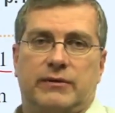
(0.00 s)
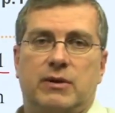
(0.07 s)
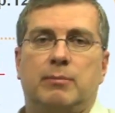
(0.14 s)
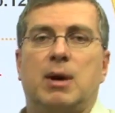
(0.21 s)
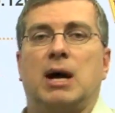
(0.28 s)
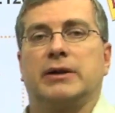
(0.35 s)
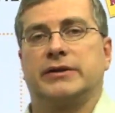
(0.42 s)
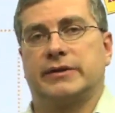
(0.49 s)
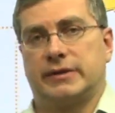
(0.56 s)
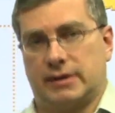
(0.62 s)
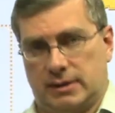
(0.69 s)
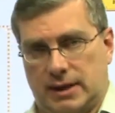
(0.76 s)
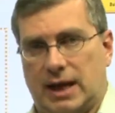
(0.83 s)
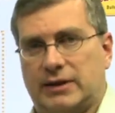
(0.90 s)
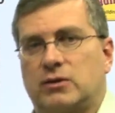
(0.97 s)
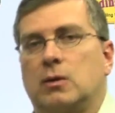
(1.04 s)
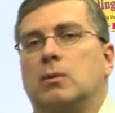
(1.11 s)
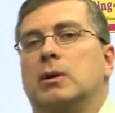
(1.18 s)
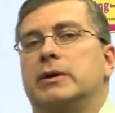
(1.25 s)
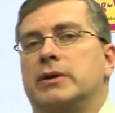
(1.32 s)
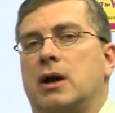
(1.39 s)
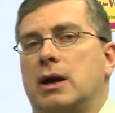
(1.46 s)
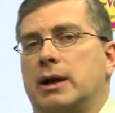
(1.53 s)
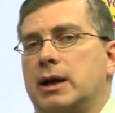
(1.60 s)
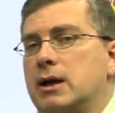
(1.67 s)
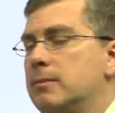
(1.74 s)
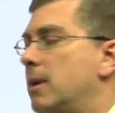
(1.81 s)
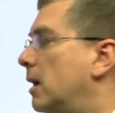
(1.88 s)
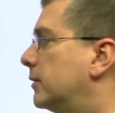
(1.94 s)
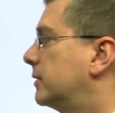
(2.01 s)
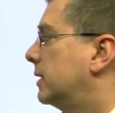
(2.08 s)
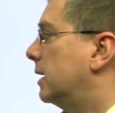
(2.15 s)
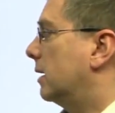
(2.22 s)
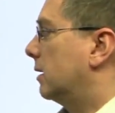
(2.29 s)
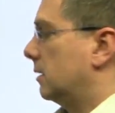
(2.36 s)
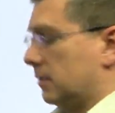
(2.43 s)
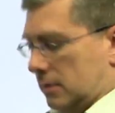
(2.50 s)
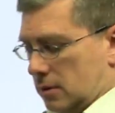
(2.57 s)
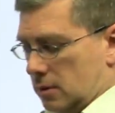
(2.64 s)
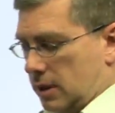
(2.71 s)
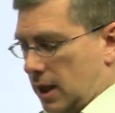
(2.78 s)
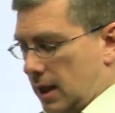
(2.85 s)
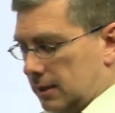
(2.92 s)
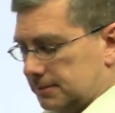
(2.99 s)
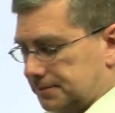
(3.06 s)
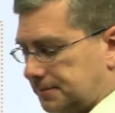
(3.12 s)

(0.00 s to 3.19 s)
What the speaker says: of the bus. That's what we're talking about here. Okay.